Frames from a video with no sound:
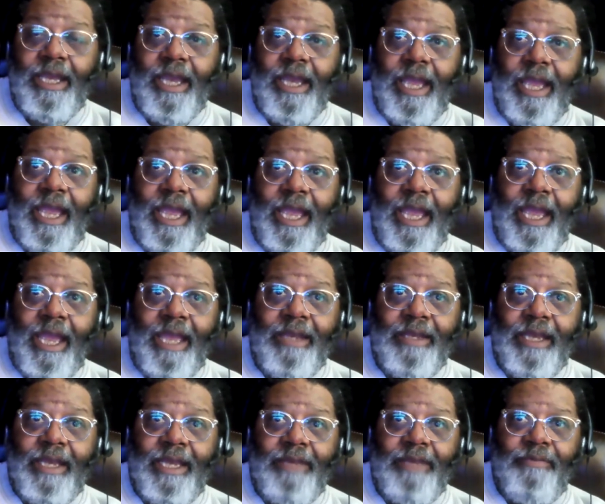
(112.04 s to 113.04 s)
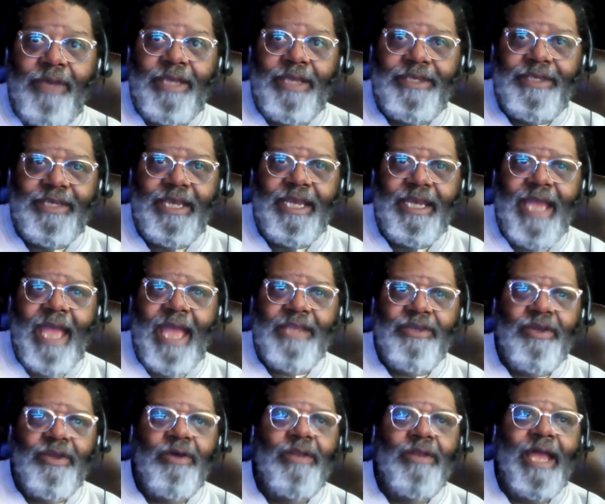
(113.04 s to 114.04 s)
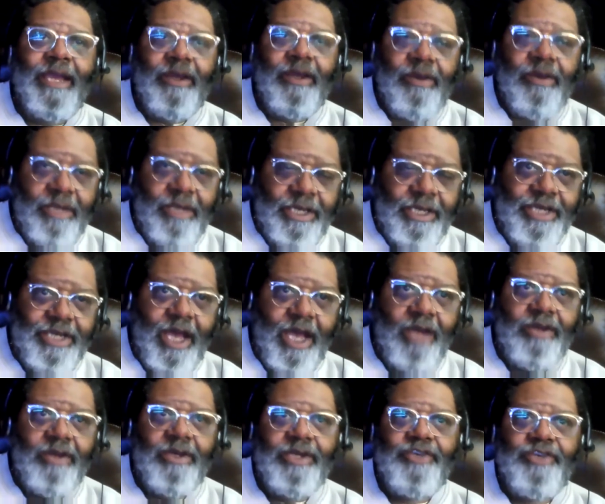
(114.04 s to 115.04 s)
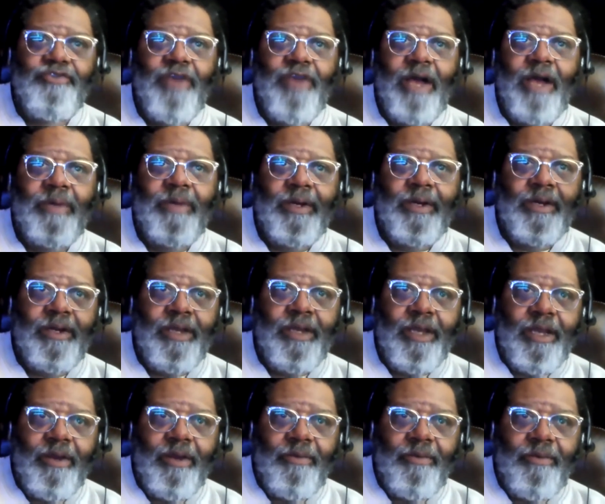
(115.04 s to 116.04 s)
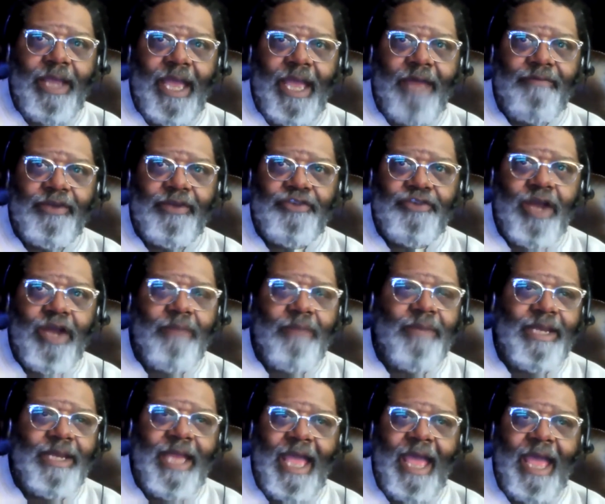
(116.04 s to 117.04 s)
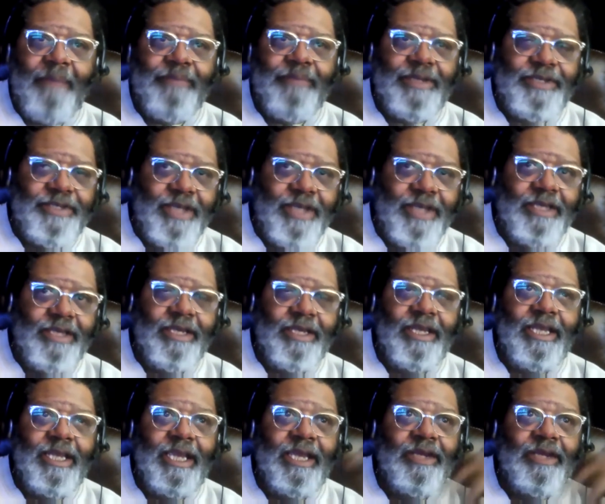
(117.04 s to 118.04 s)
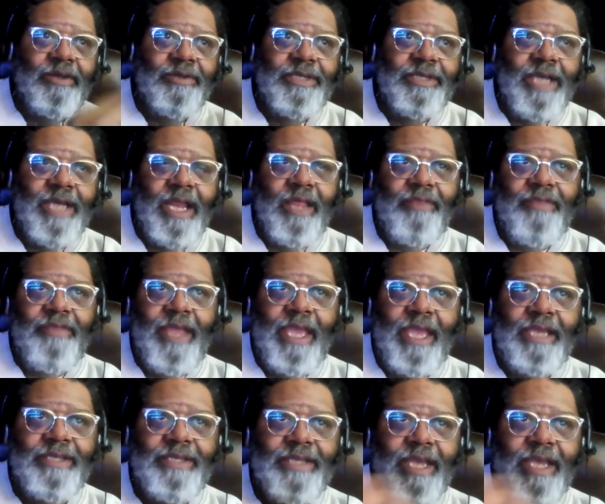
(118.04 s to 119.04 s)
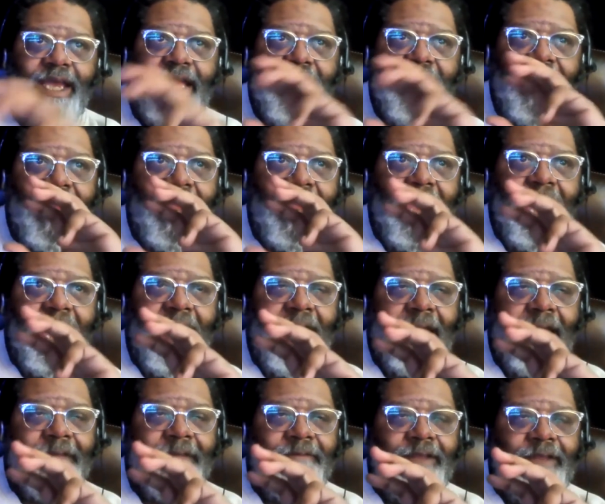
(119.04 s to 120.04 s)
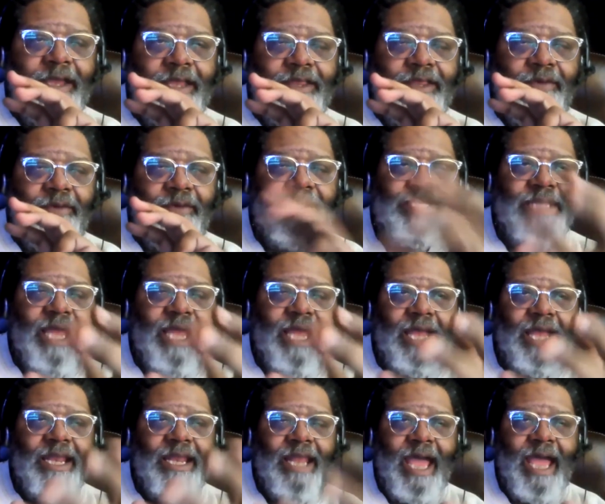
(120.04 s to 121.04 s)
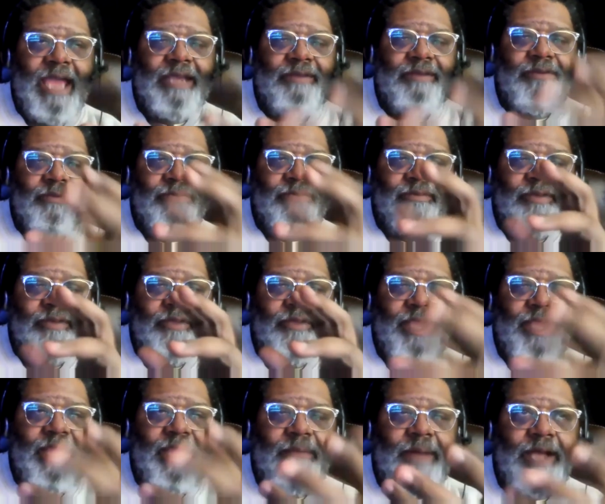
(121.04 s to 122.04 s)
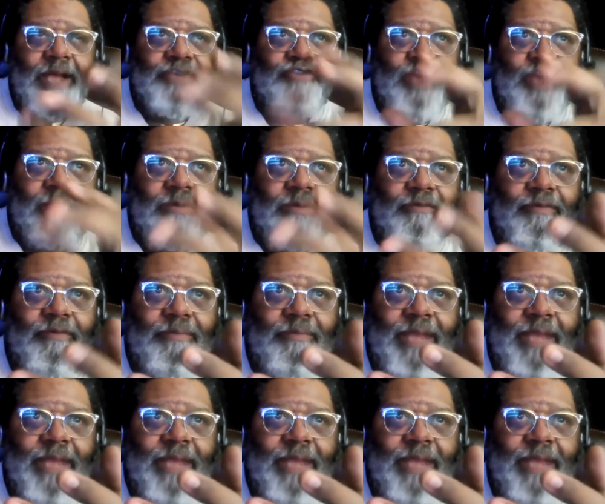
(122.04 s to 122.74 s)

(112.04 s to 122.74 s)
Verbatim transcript: and and we see that you know like early childhood trauma we have a trauma that happens suddenly and those kind of things and the reason i like to think about trauma from